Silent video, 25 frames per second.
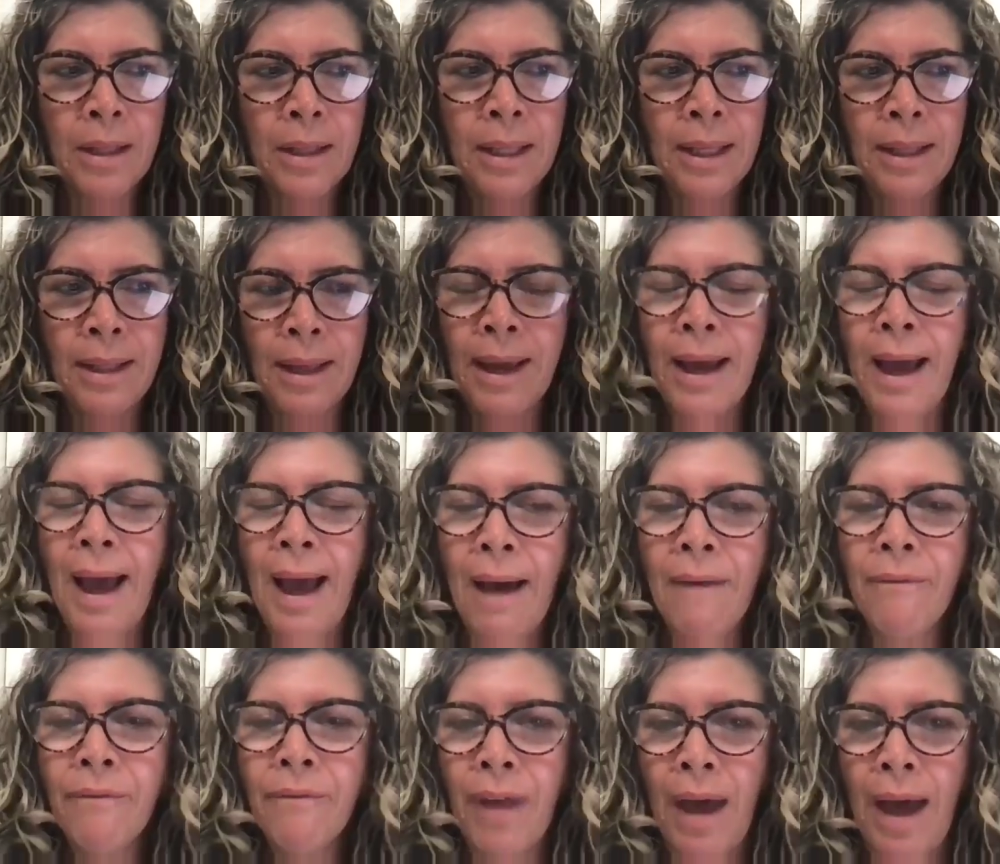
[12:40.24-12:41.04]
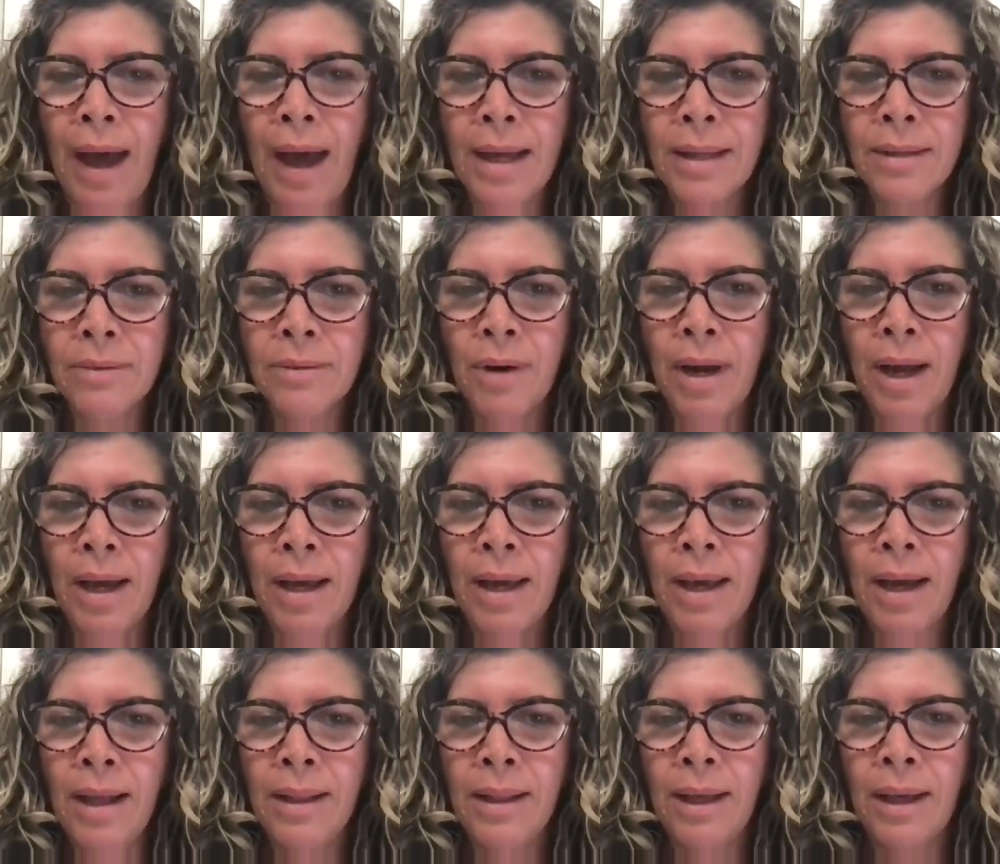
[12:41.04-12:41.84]
didn't have that,
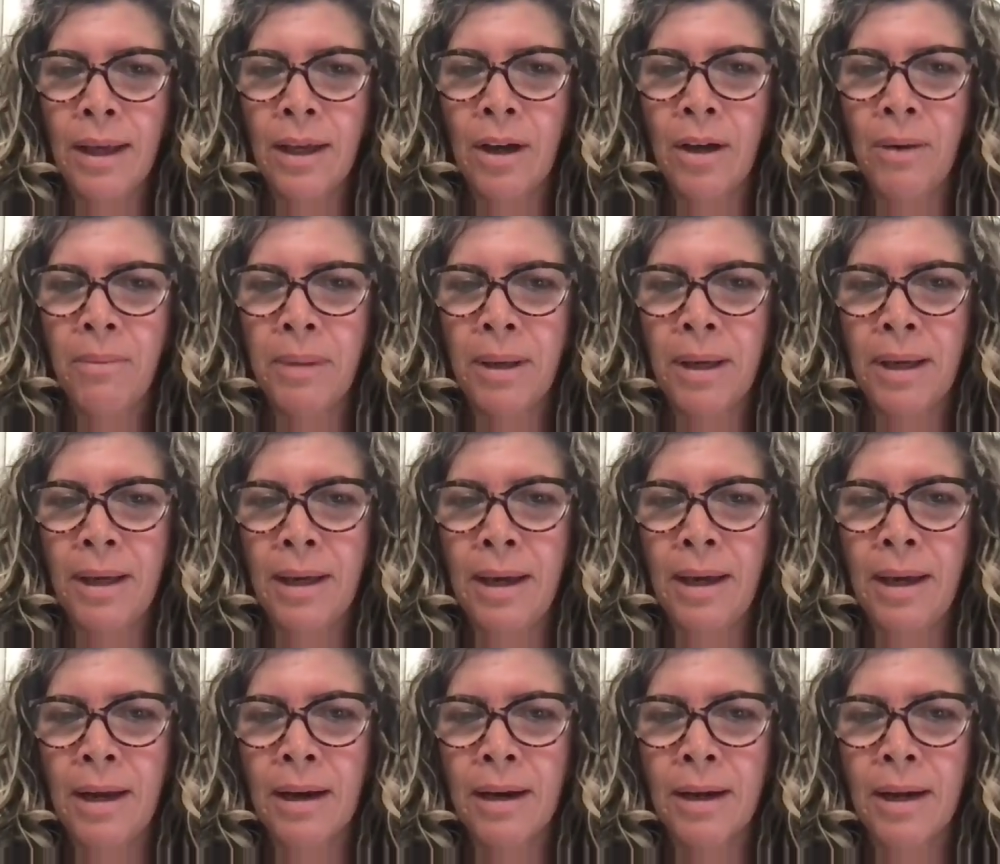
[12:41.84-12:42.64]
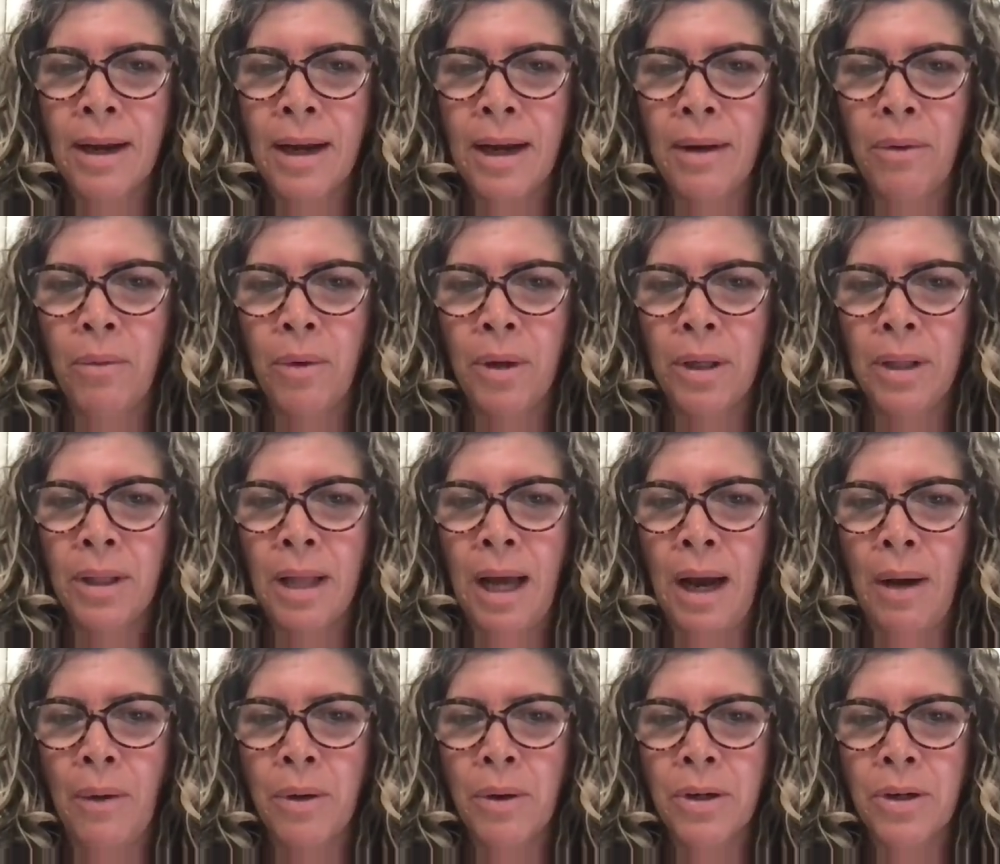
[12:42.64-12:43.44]
right? And they come in here, and what
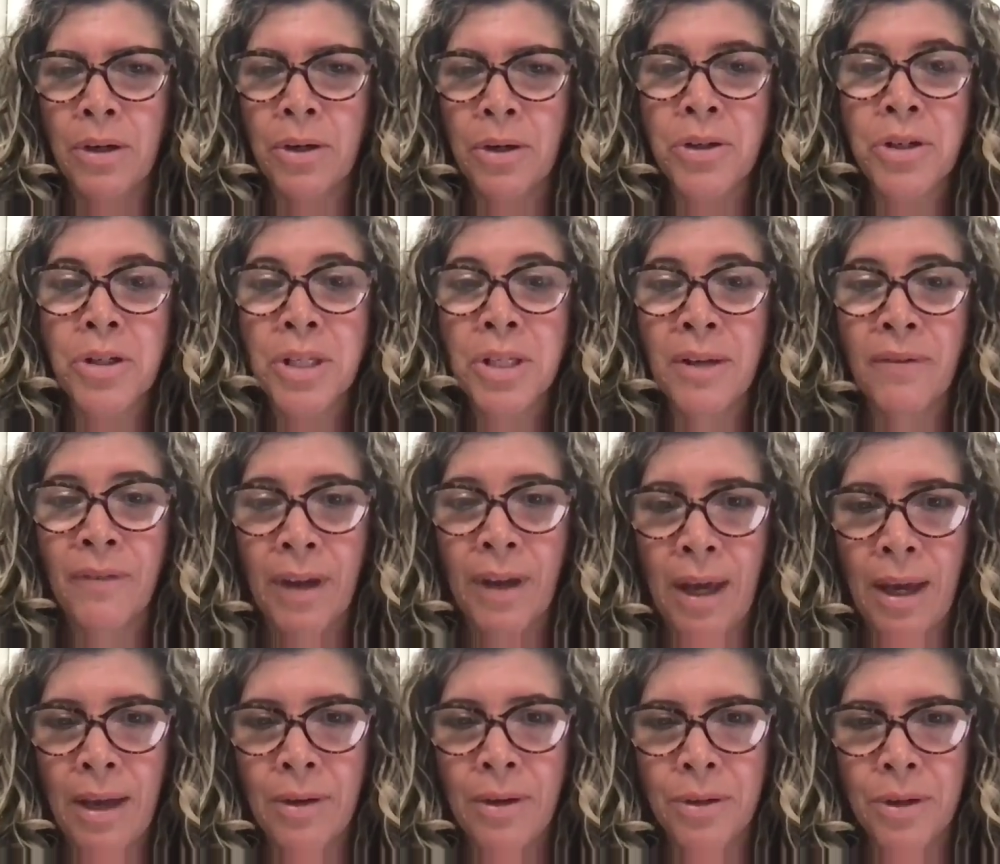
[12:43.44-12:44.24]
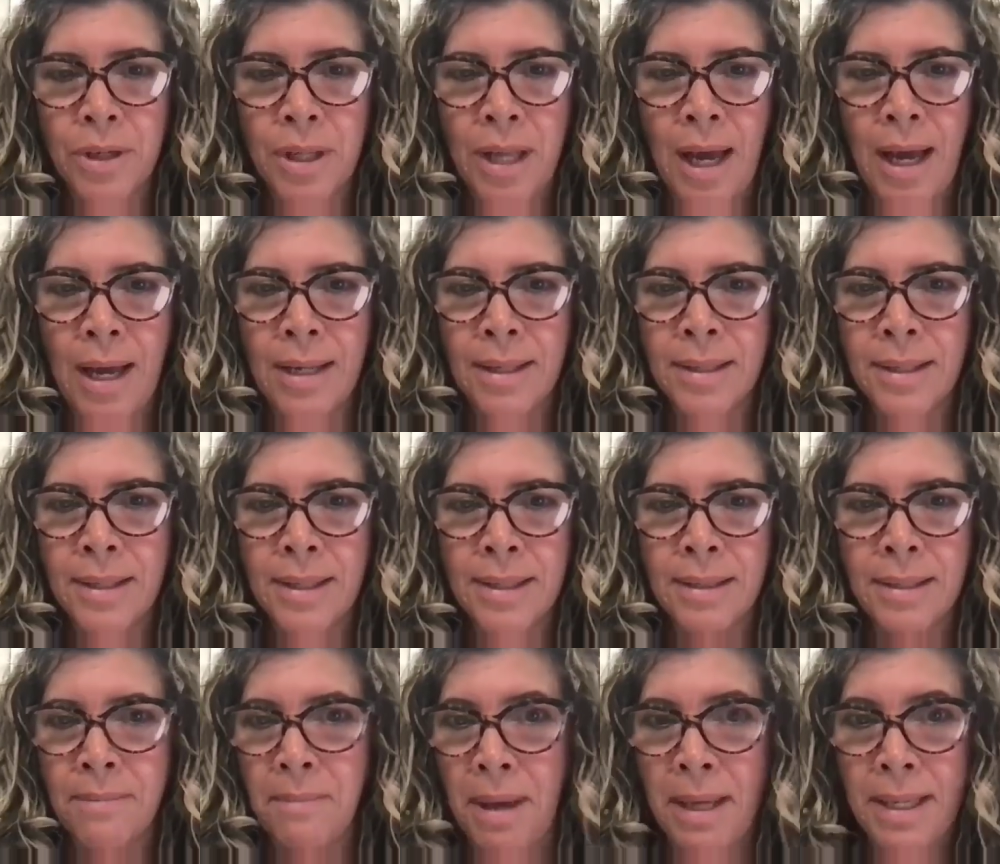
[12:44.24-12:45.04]
our nurse navigator does
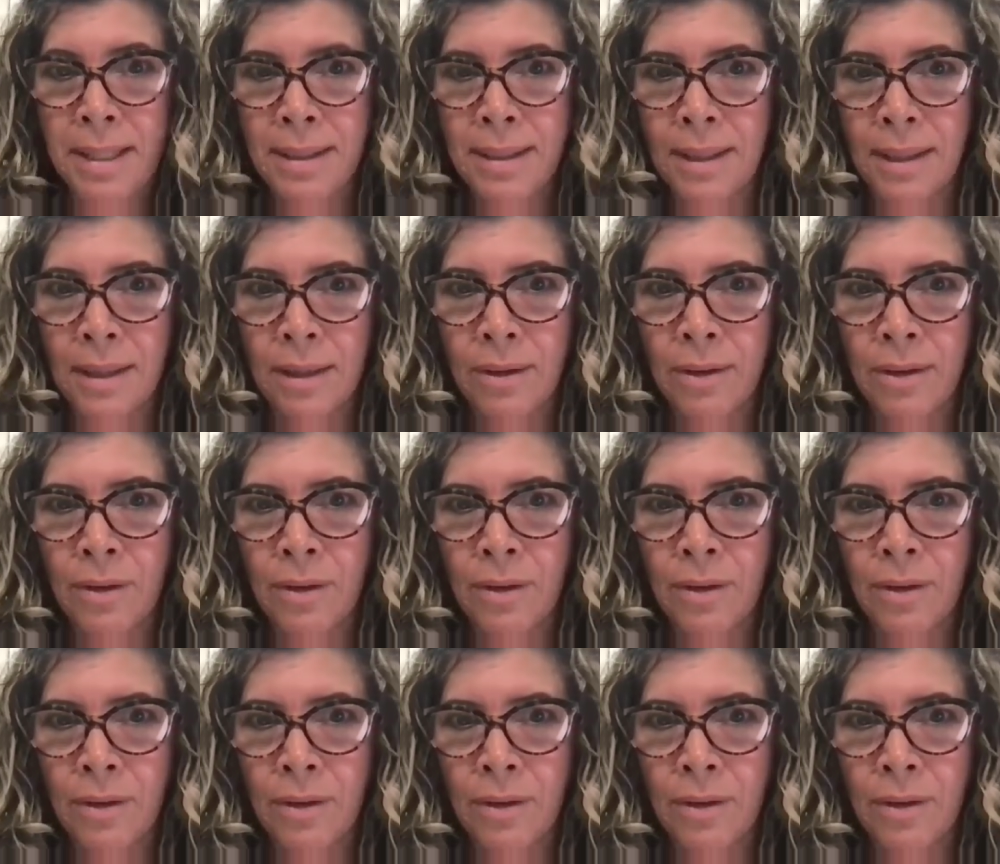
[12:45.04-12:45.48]
is amazing.